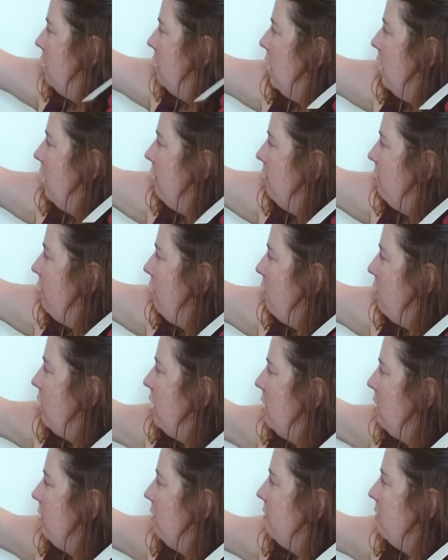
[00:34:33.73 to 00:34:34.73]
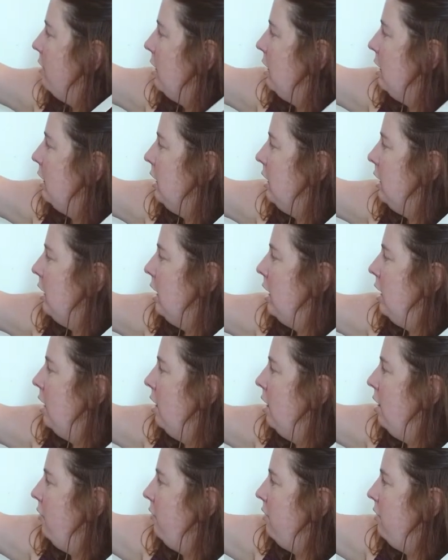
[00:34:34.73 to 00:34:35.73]
And so here's a
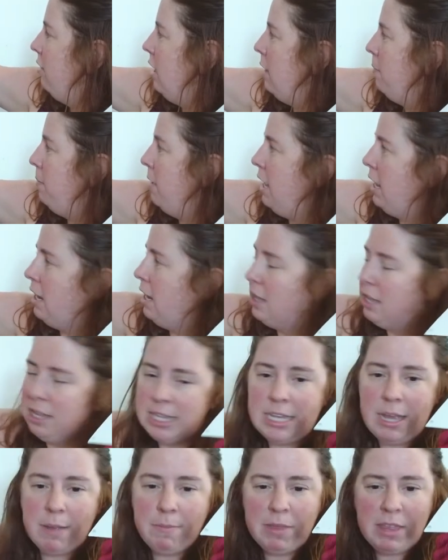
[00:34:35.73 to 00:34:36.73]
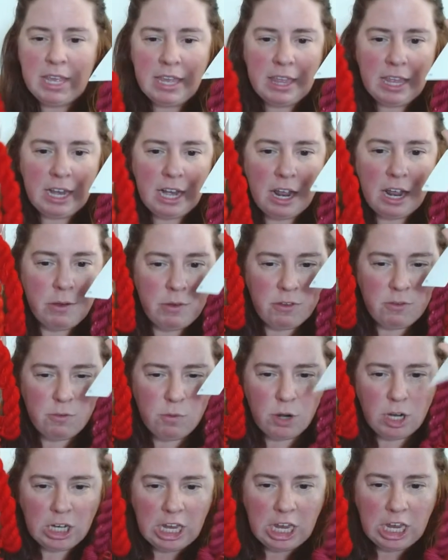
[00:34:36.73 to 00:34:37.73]
little sneak peek to something that I was
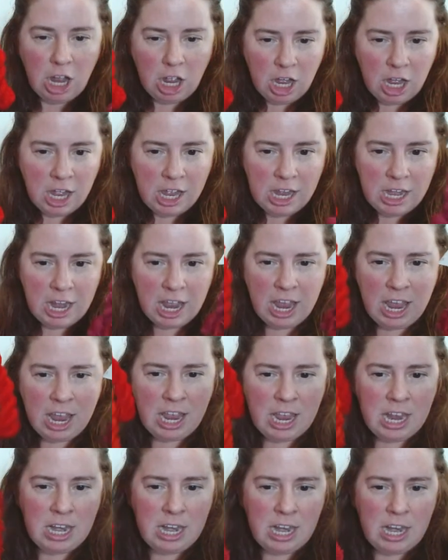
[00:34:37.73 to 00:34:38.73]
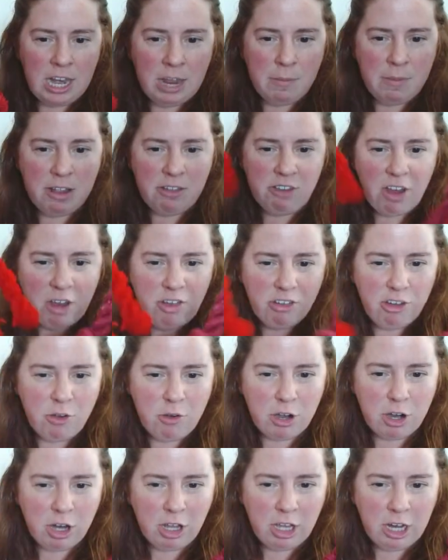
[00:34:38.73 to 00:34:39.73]
working on, and an image I showed
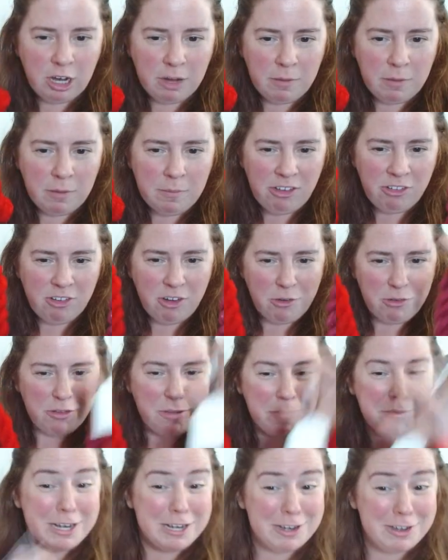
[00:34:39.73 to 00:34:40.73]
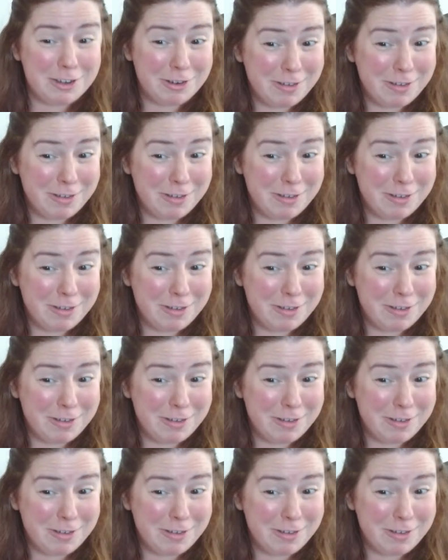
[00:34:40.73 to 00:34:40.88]
earlier may show something to do